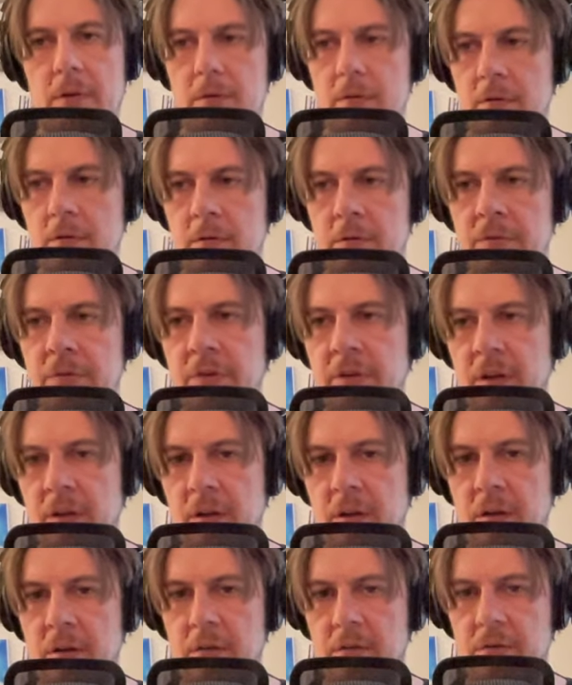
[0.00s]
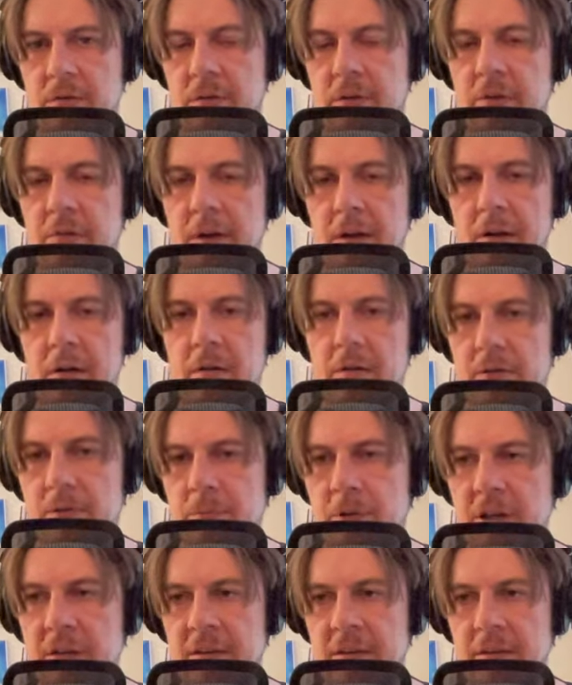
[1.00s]
Uh, the, the record
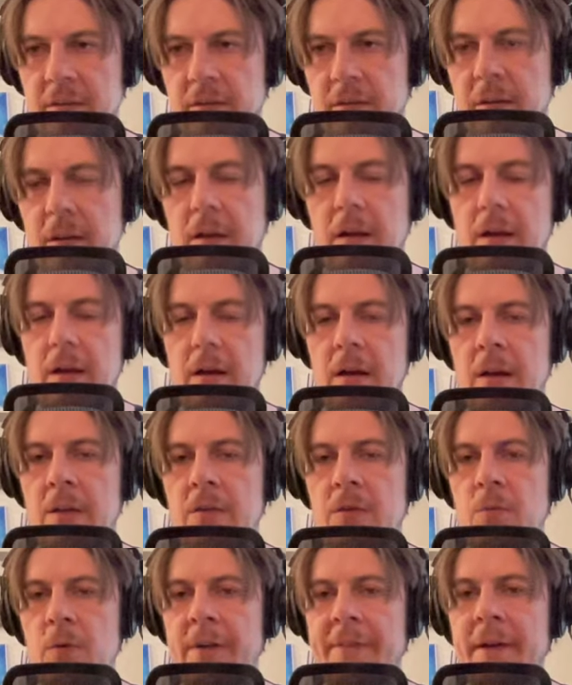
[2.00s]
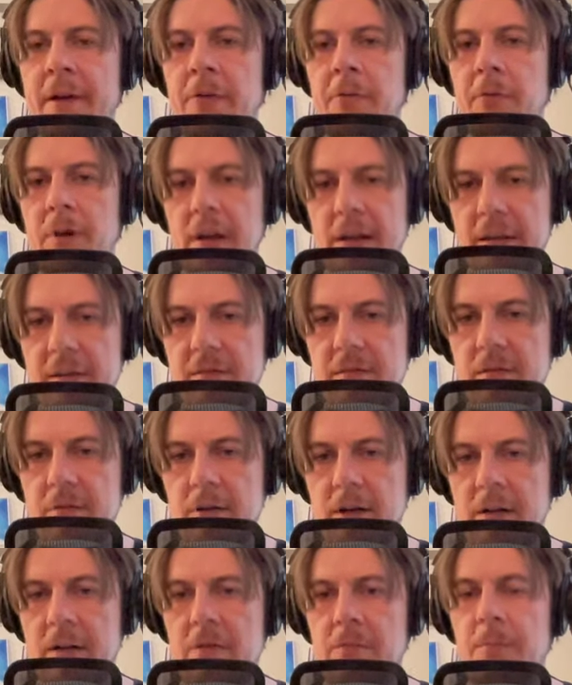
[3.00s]
button. And when I release the
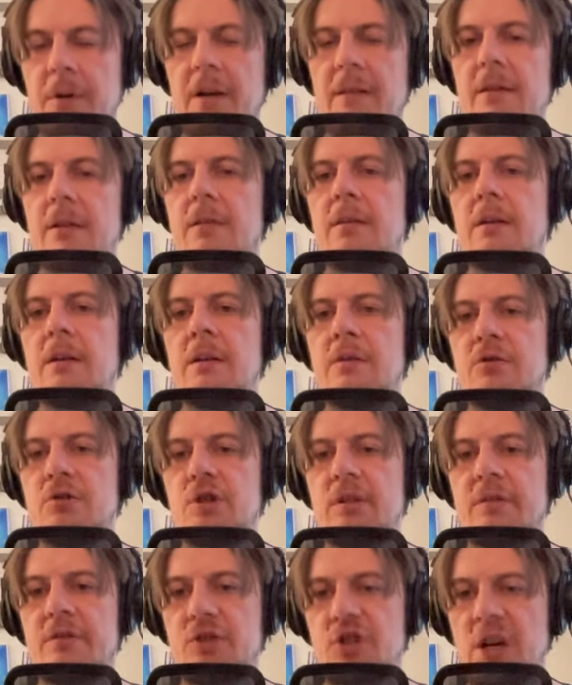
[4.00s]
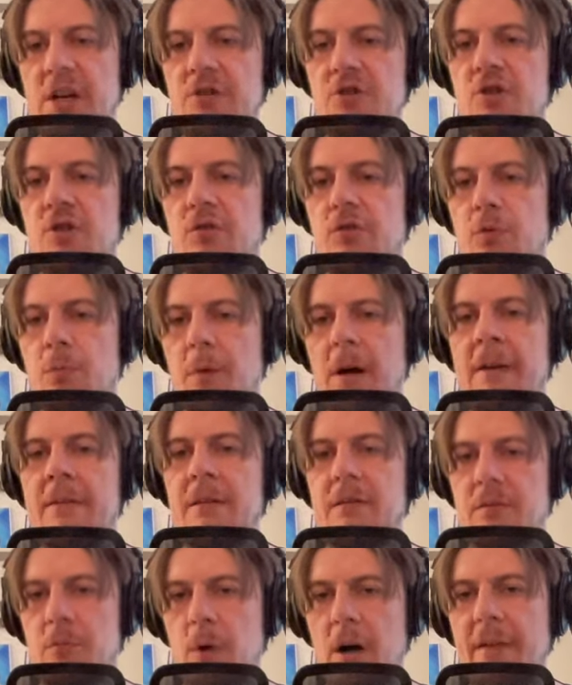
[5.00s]
record button, it just changes to
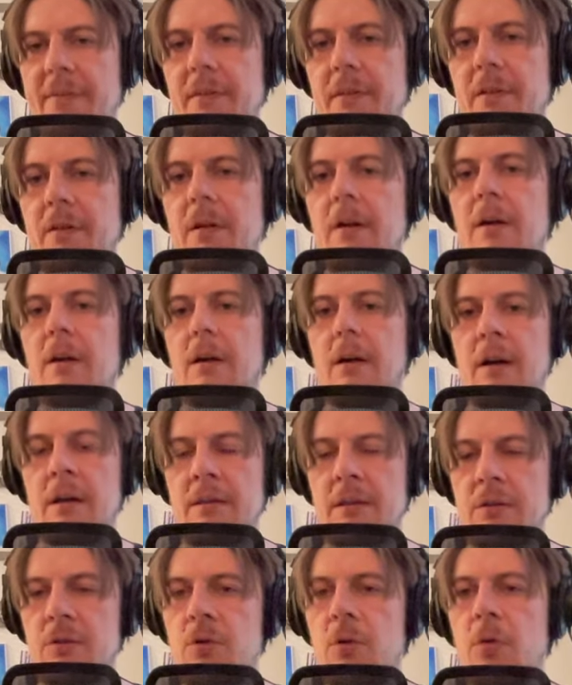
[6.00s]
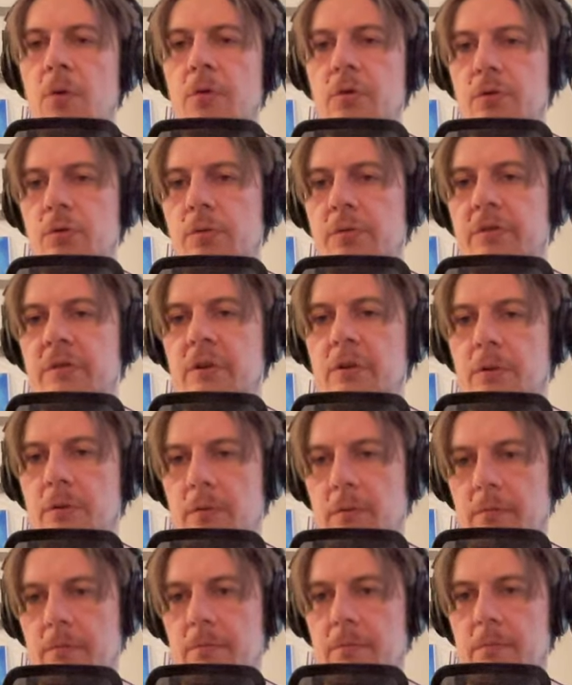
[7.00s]
minus one and it goes to zero.
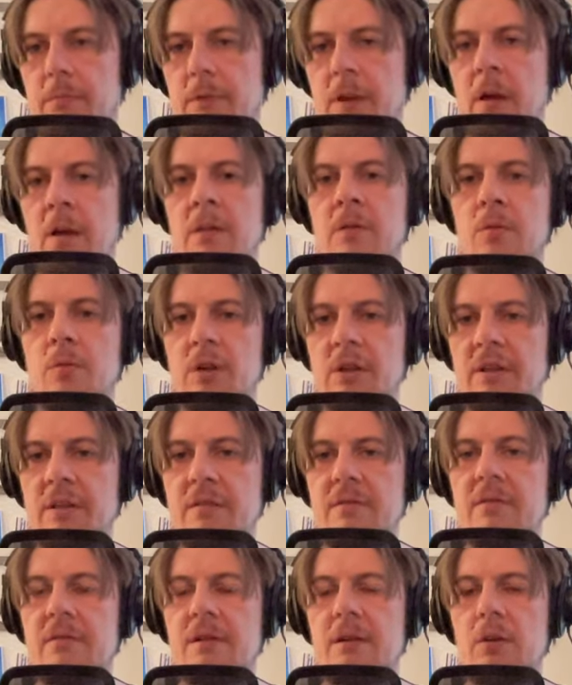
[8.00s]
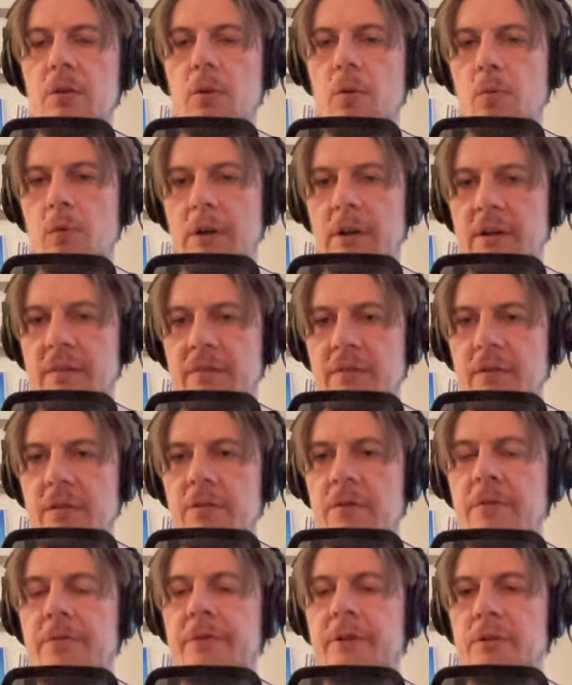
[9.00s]
And when it's zero, we
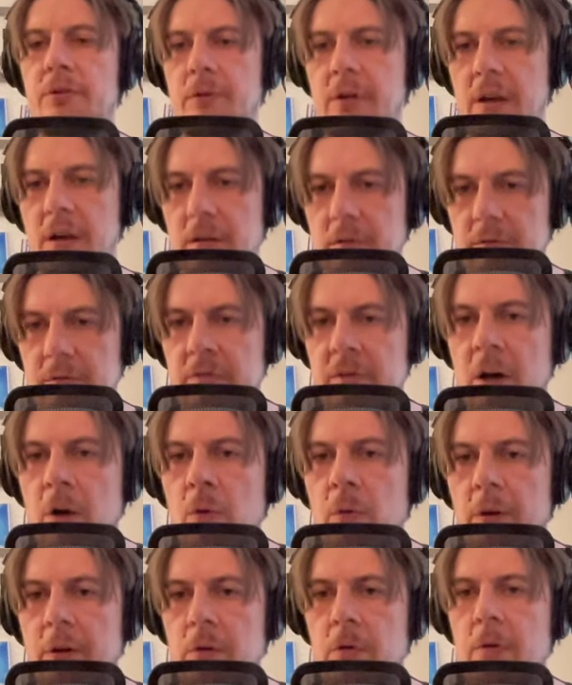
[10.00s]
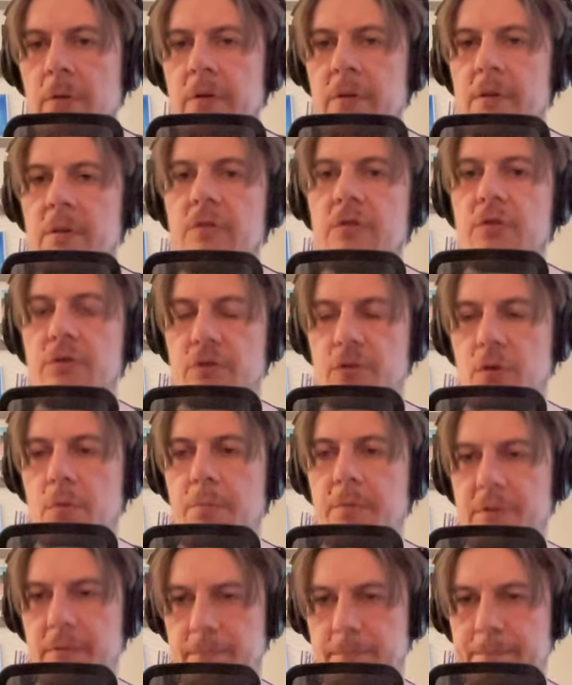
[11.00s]
consider that, okay, now recording is
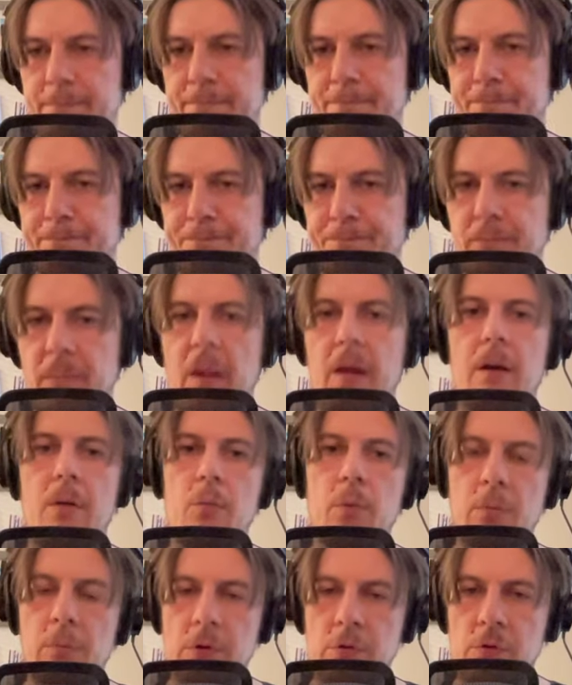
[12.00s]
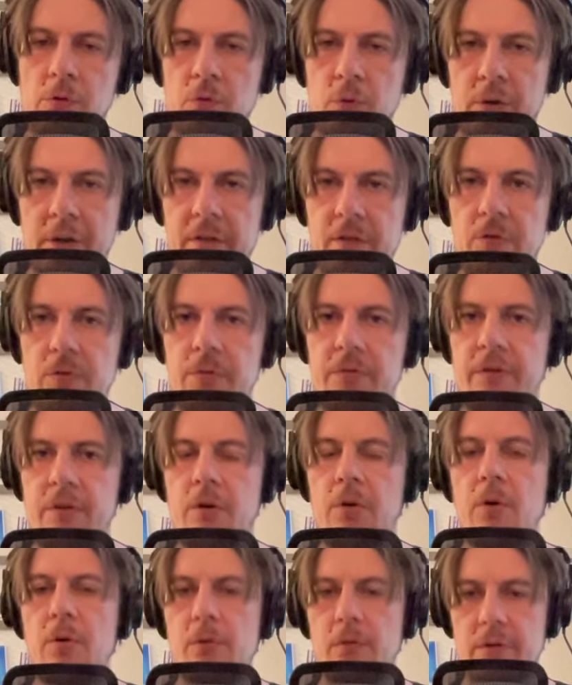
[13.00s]
stopped. We will look into the
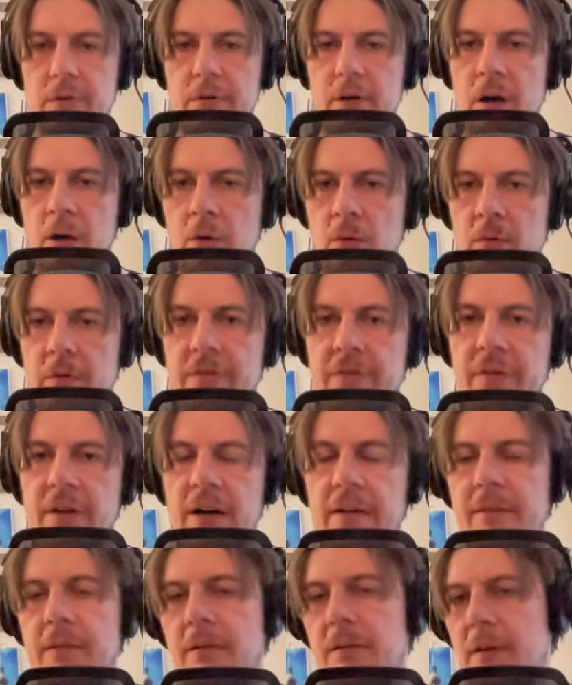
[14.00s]
code, how it's done